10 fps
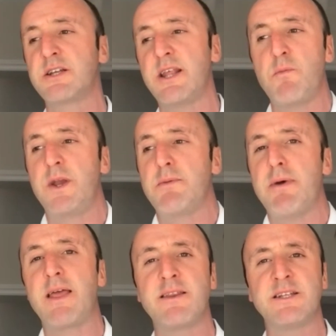and then we can
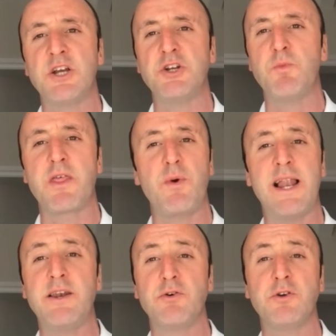make the decision whether we
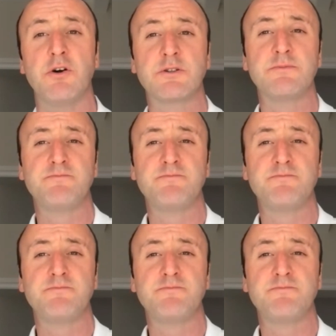lend or not.